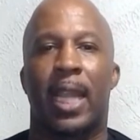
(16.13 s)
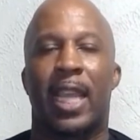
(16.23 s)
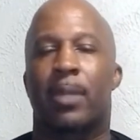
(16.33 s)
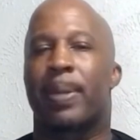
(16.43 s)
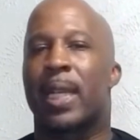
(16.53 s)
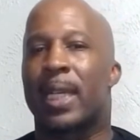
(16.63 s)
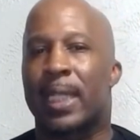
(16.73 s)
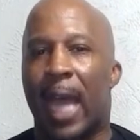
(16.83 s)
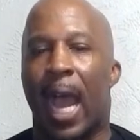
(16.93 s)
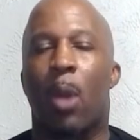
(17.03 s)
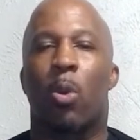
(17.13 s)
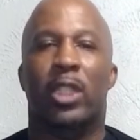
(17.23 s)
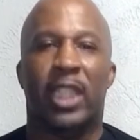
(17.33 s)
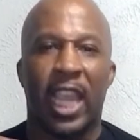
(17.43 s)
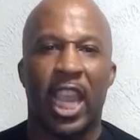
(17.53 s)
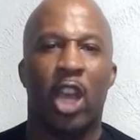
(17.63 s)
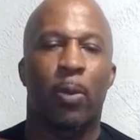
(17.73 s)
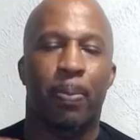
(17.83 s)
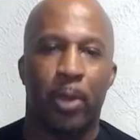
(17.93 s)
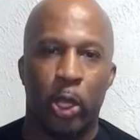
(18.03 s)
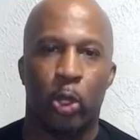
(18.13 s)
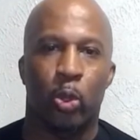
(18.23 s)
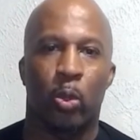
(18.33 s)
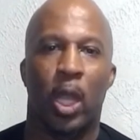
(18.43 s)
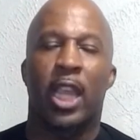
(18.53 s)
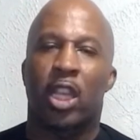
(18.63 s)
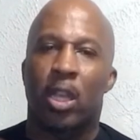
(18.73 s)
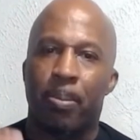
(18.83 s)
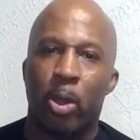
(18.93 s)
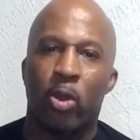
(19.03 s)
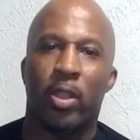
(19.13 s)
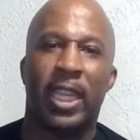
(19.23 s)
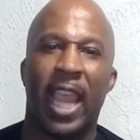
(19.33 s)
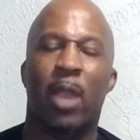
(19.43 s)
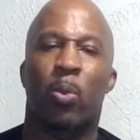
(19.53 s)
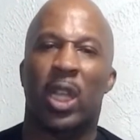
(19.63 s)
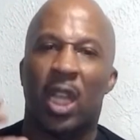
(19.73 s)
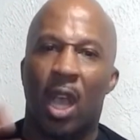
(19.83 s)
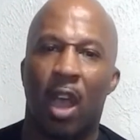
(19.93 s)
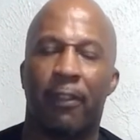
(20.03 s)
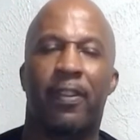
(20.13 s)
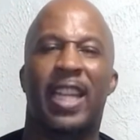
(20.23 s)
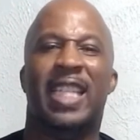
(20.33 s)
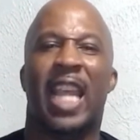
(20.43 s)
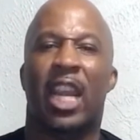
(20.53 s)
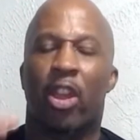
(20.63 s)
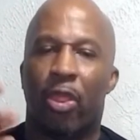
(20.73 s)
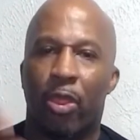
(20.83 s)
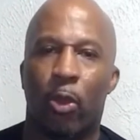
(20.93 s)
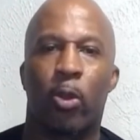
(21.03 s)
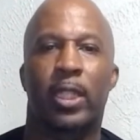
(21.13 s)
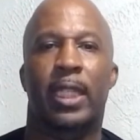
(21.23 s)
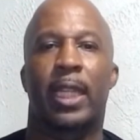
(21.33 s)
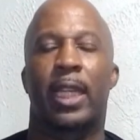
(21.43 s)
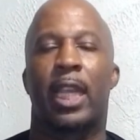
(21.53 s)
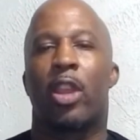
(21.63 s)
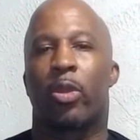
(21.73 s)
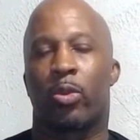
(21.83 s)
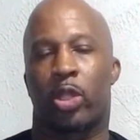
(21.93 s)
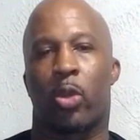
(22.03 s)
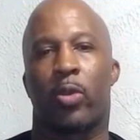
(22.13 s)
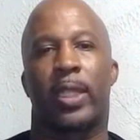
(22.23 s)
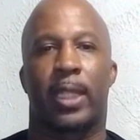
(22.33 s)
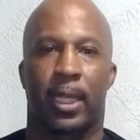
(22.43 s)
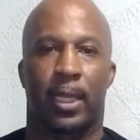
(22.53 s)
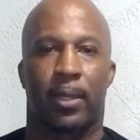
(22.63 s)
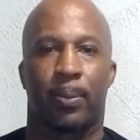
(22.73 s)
is because I want to help you communicate with confidence and authority through storytelling.